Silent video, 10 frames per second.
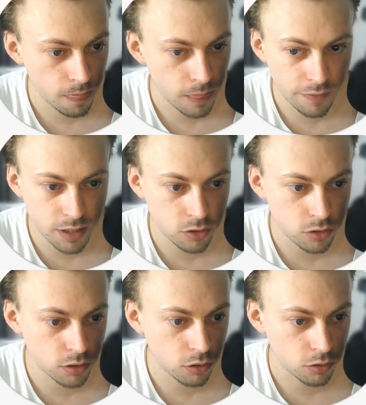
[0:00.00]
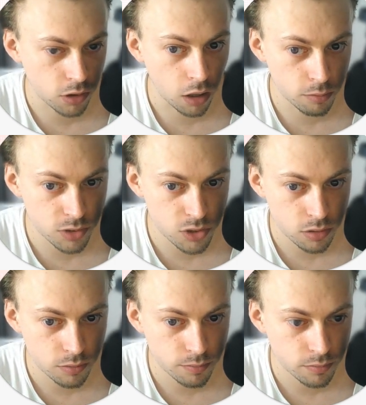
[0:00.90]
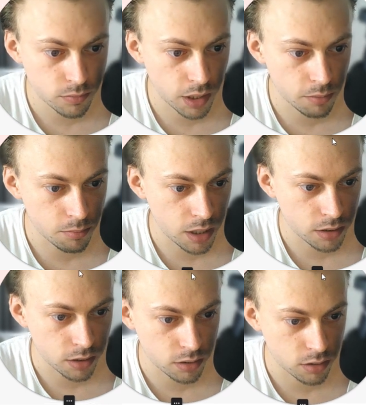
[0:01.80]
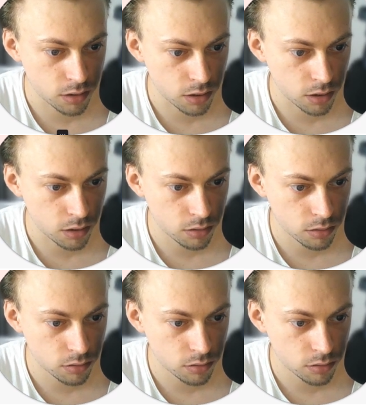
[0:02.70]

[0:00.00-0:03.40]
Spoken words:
And then you're gonna go to columns and make it, well,